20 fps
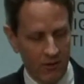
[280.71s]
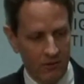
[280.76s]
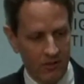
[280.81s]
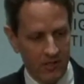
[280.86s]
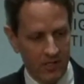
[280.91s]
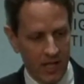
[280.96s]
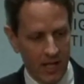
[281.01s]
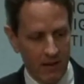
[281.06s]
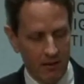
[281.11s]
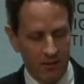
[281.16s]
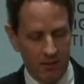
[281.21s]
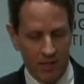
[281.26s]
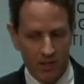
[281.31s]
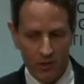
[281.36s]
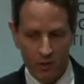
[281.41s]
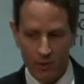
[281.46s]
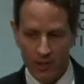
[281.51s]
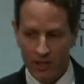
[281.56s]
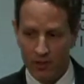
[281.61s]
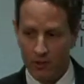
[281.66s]
over time to make
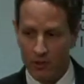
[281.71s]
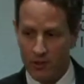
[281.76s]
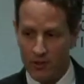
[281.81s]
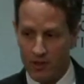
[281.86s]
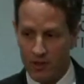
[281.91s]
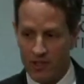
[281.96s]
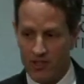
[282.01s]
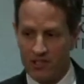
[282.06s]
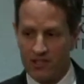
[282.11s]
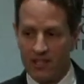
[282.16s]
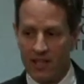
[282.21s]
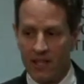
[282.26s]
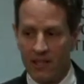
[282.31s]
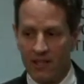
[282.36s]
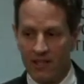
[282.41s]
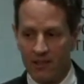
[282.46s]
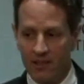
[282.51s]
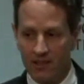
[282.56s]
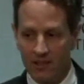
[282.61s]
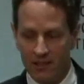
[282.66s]
sure we can do this on a
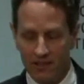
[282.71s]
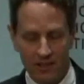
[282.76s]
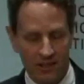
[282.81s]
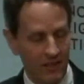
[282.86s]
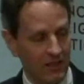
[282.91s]
scale